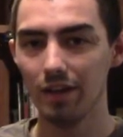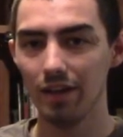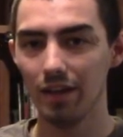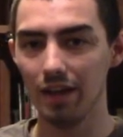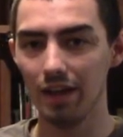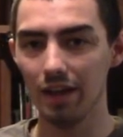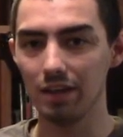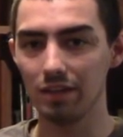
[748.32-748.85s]

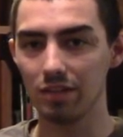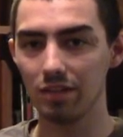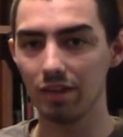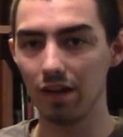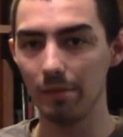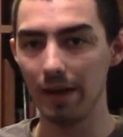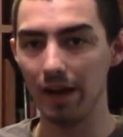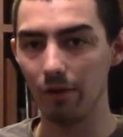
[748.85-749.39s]
and it
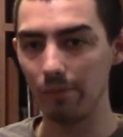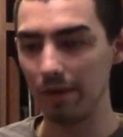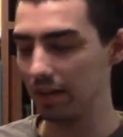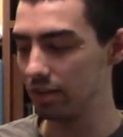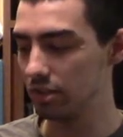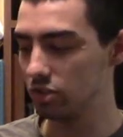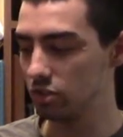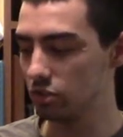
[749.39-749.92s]
somehow
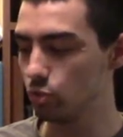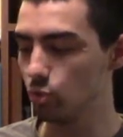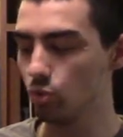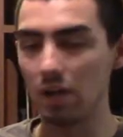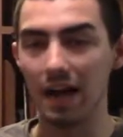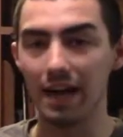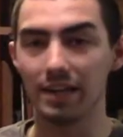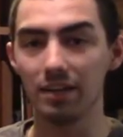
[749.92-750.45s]
managed to
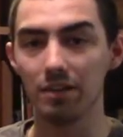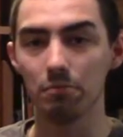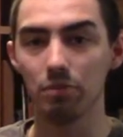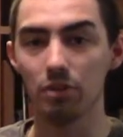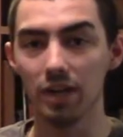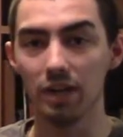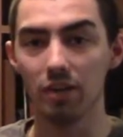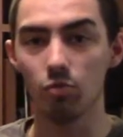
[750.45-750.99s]
lock it in
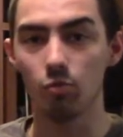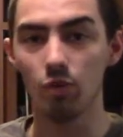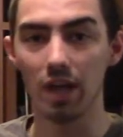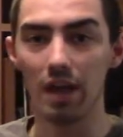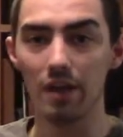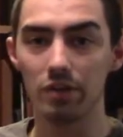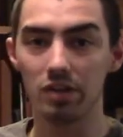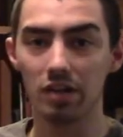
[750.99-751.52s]
place when
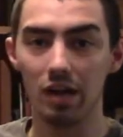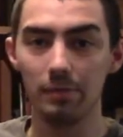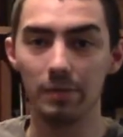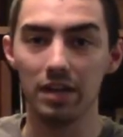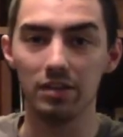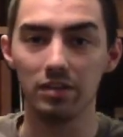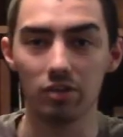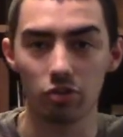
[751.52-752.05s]
every time
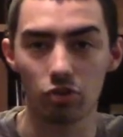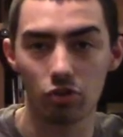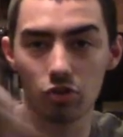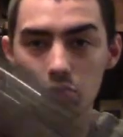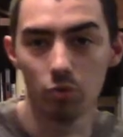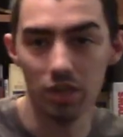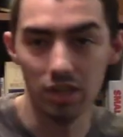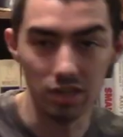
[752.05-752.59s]
I did a
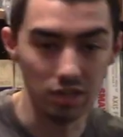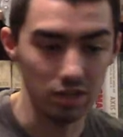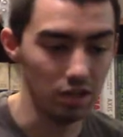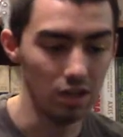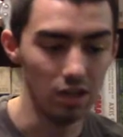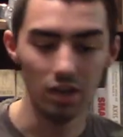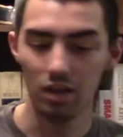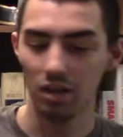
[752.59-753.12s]
swing,
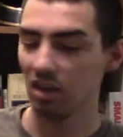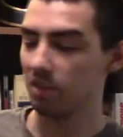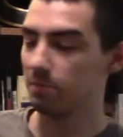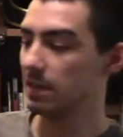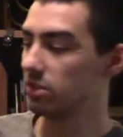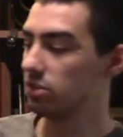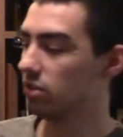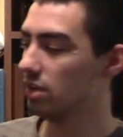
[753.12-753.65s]

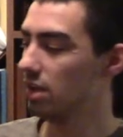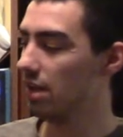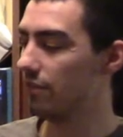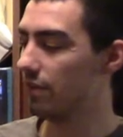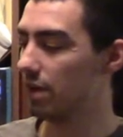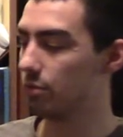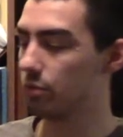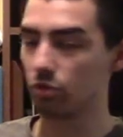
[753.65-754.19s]
especially
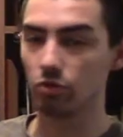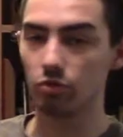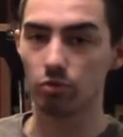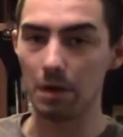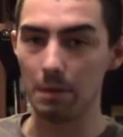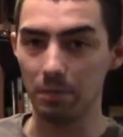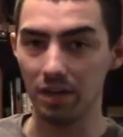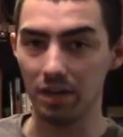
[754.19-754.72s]
if I was
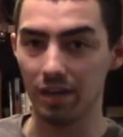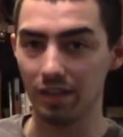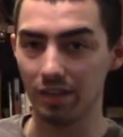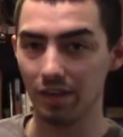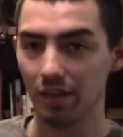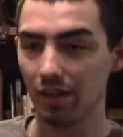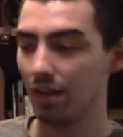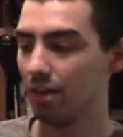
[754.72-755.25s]
gripping it
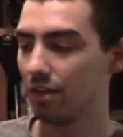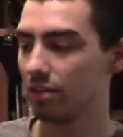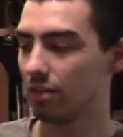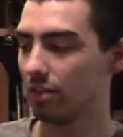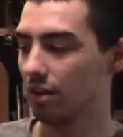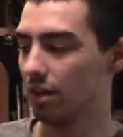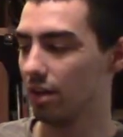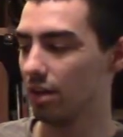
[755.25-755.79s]

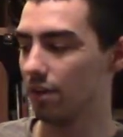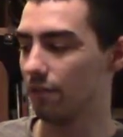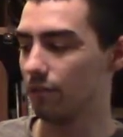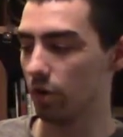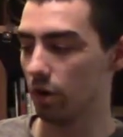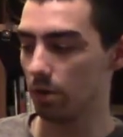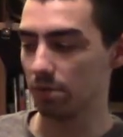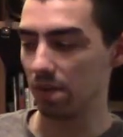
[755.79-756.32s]
in a
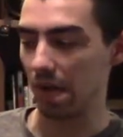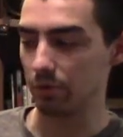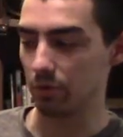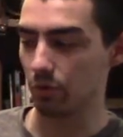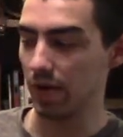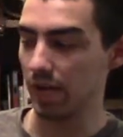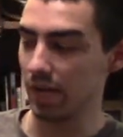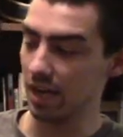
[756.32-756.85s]
firm type
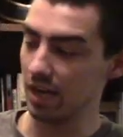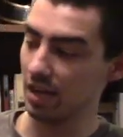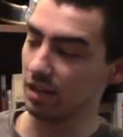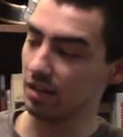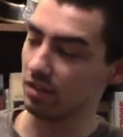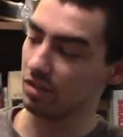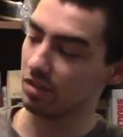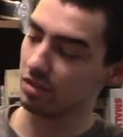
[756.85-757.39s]
of way, and
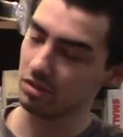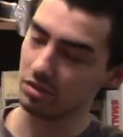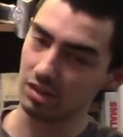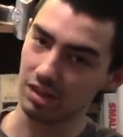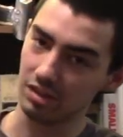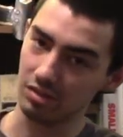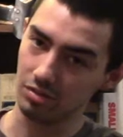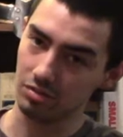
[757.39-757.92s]
it
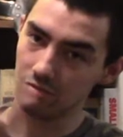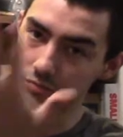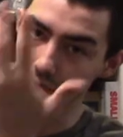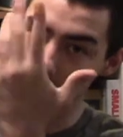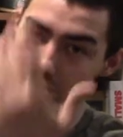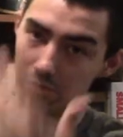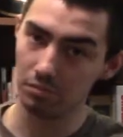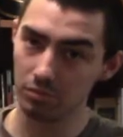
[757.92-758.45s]
just,
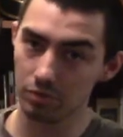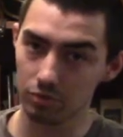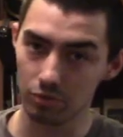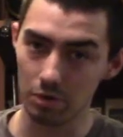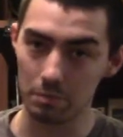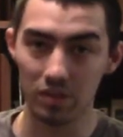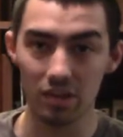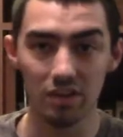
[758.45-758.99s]
well,
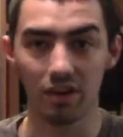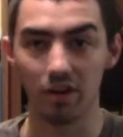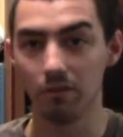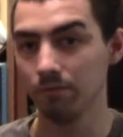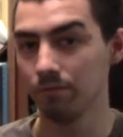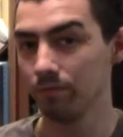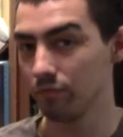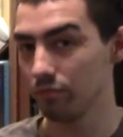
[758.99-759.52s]
grips in there,
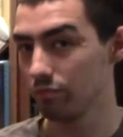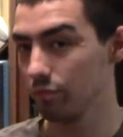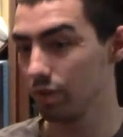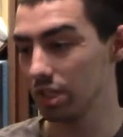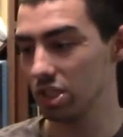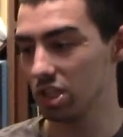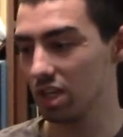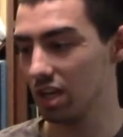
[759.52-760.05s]

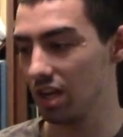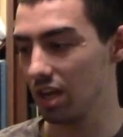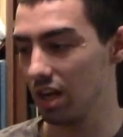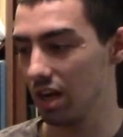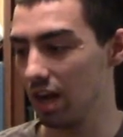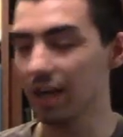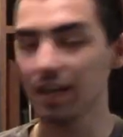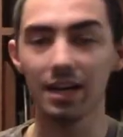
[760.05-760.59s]
which
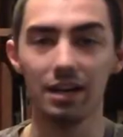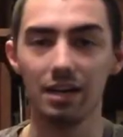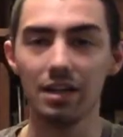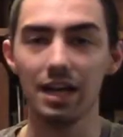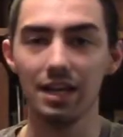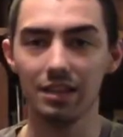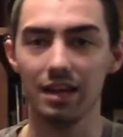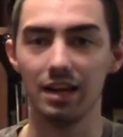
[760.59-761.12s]
I kind of
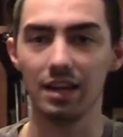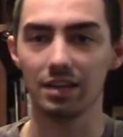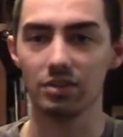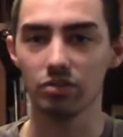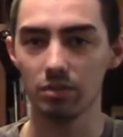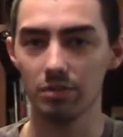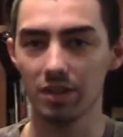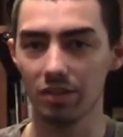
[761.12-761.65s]
like that
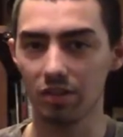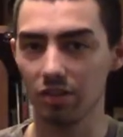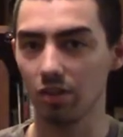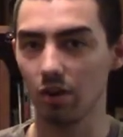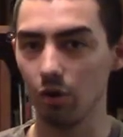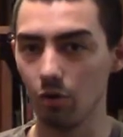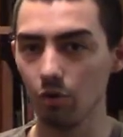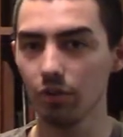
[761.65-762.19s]
actually because it's
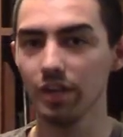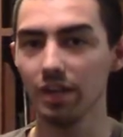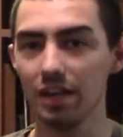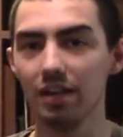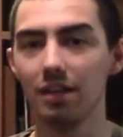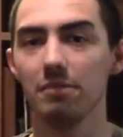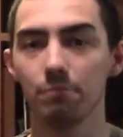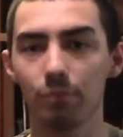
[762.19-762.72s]
holding
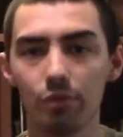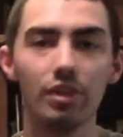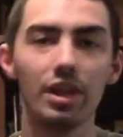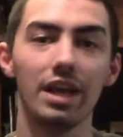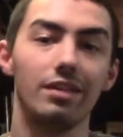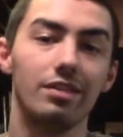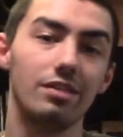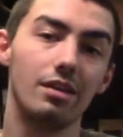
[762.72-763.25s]
it in
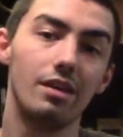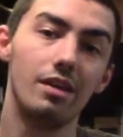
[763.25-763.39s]
place.